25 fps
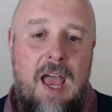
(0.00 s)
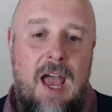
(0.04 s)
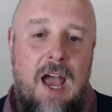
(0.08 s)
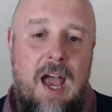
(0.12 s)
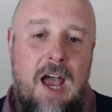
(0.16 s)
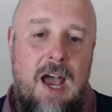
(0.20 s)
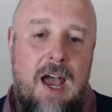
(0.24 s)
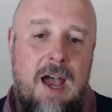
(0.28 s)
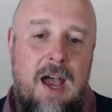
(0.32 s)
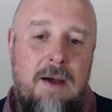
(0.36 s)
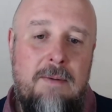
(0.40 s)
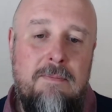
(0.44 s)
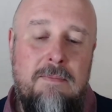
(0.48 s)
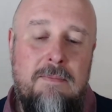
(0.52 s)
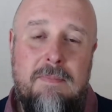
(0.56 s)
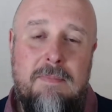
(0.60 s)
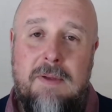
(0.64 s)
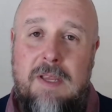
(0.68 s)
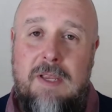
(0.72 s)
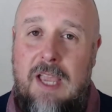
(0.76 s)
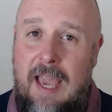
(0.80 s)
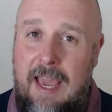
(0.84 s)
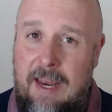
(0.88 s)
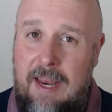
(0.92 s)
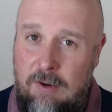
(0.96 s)

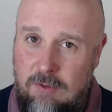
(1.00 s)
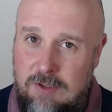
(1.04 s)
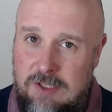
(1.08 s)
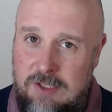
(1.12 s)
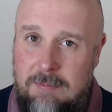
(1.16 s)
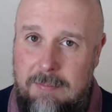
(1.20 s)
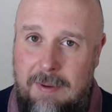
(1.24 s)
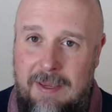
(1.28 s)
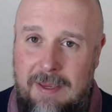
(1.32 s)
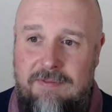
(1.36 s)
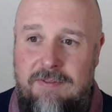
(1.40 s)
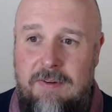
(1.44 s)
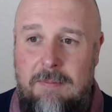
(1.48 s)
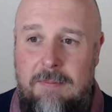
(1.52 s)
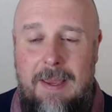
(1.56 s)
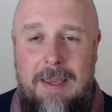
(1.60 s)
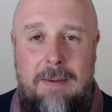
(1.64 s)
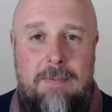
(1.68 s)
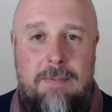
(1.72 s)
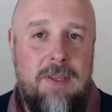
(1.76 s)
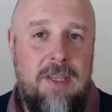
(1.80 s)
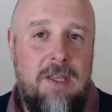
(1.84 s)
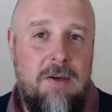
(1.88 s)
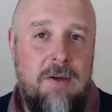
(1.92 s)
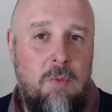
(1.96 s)
Can also be for
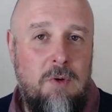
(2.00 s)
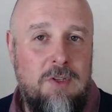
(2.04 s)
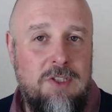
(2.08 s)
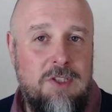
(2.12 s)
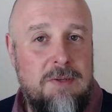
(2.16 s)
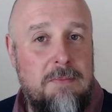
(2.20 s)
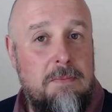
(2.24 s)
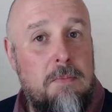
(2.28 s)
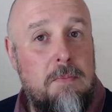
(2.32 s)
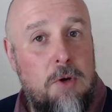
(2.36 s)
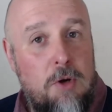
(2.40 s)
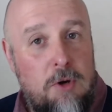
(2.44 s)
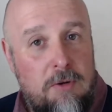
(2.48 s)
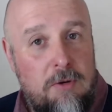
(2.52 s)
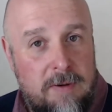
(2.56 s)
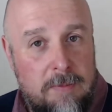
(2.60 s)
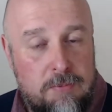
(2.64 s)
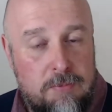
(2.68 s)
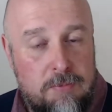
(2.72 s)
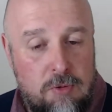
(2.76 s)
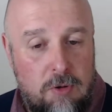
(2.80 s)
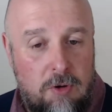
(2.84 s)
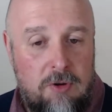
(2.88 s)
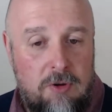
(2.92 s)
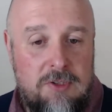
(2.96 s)
people that want to move
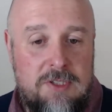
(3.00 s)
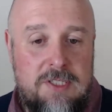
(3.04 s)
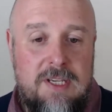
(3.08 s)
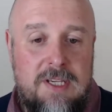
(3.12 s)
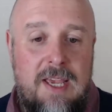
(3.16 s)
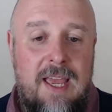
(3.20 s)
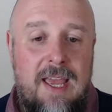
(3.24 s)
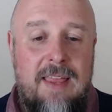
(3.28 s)
abroad,